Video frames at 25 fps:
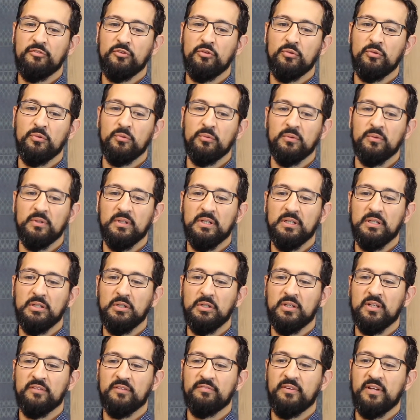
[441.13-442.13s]
you
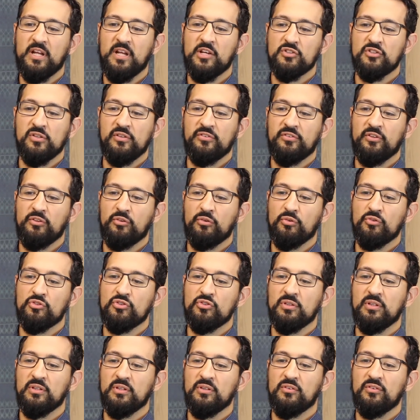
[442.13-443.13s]
look at financial
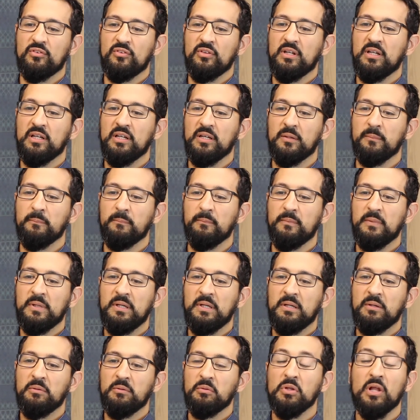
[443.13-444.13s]
institutions'
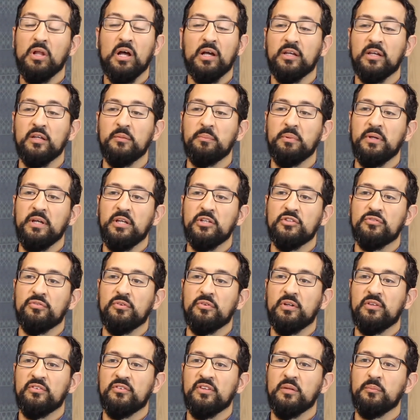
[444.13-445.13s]
login page,
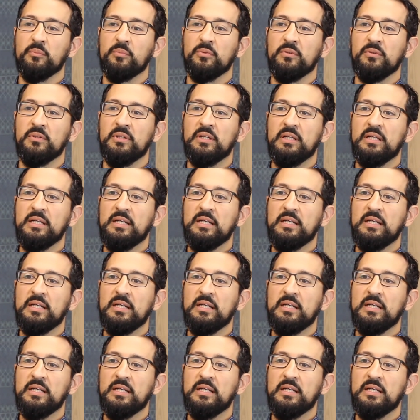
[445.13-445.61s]
for example,